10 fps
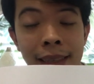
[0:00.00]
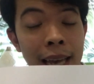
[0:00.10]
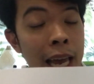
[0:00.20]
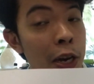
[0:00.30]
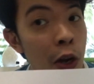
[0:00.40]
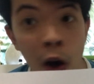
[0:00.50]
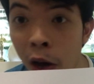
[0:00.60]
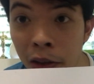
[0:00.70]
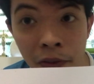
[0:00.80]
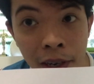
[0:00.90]
and
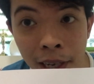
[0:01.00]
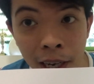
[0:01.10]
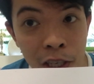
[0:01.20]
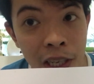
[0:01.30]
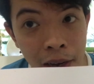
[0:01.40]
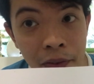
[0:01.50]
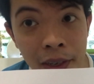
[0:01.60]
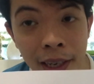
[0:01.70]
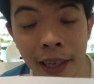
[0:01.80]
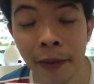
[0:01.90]
not even English,
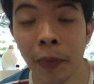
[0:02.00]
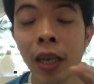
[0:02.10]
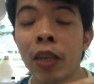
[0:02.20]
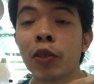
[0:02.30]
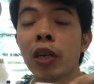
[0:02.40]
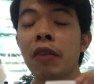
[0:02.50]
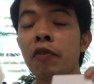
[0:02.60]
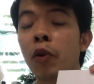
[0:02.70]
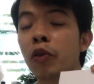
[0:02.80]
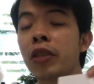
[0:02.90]
definitely. So if
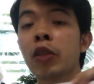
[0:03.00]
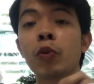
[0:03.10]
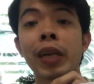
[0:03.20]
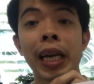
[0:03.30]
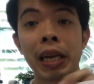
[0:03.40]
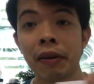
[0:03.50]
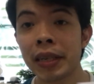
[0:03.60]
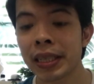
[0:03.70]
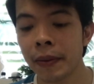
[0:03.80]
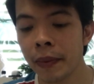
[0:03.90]
you want to say to clear
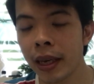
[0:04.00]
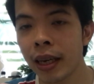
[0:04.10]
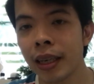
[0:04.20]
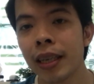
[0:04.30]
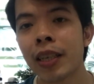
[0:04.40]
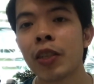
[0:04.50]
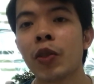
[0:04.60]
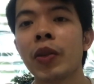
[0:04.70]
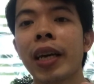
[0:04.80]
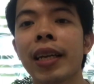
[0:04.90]
something,
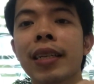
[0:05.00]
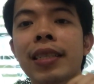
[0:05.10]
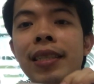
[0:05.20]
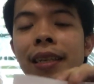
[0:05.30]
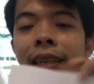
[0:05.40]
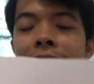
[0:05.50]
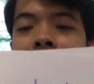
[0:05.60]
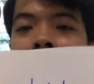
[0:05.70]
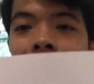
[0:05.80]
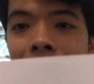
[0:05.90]
so that is
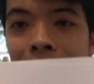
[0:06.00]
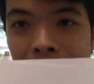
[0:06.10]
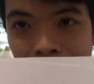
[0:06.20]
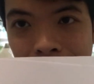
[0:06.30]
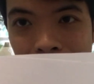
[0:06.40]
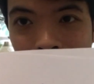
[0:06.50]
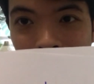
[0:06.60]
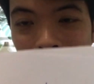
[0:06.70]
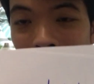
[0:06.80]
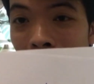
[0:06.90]
settle.
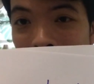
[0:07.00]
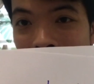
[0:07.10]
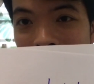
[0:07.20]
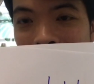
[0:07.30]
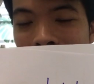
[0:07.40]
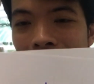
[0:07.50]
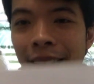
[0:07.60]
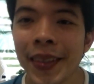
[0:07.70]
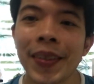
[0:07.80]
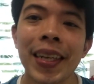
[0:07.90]
Okay guys,
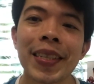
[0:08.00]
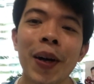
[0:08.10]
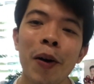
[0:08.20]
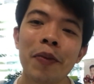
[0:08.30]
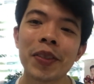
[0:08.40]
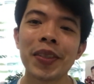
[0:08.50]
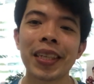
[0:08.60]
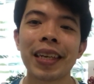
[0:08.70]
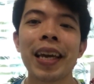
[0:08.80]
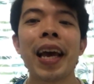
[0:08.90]
so that's all for
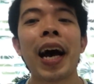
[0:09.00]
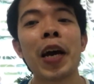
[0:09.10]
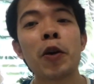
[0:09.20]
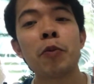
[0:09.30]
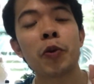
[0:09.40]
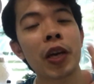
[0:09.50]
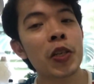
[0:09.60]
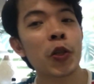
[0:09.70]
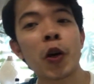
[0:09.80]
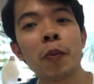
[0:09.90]
today. I hope you
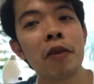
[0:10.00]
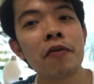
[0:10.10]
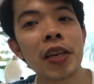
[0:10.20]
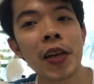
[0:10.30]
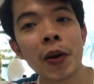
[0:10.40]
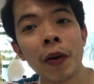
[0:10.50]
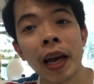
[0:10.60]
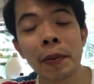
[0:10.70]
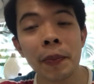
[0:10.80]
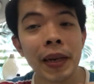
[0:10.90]
enjoy my video
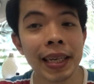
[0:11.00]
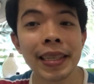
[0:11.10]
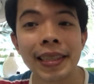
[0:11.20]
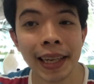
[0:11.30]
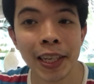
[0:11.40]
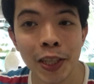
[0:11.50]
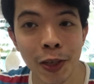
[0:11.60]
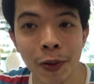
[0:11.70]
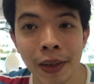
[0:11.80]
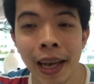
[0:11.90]
and please stay
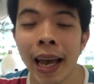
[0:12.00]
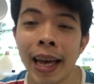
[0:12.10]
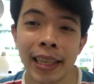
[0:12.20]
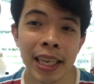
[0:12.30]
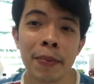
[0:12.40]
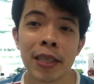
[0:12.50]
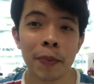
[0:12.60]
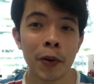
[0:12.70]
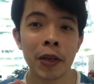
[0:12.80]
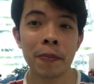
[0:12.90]
tuned and keep
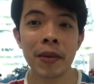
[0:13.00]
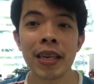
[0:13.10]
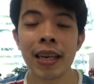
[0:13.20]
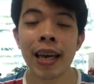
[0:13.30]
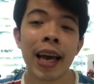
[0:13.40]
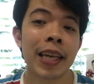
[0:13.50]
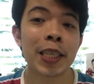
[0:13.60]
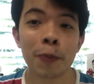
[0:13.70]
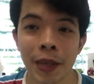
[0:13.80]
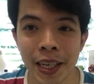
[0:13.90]
supporting me and
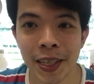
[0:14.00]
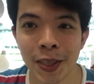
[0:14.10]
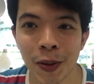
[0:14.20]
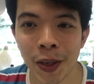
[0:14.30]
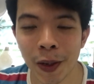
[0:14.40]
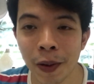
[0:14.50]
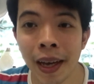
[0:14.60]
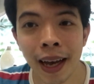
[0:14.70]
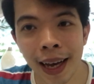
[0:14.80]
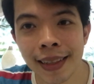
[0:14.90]
Speaker Studio.
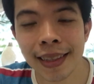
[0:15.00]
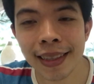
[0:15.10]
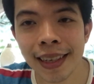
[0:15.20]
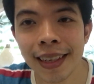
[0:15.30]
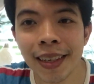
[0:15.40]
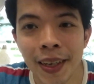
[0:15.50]
Until then,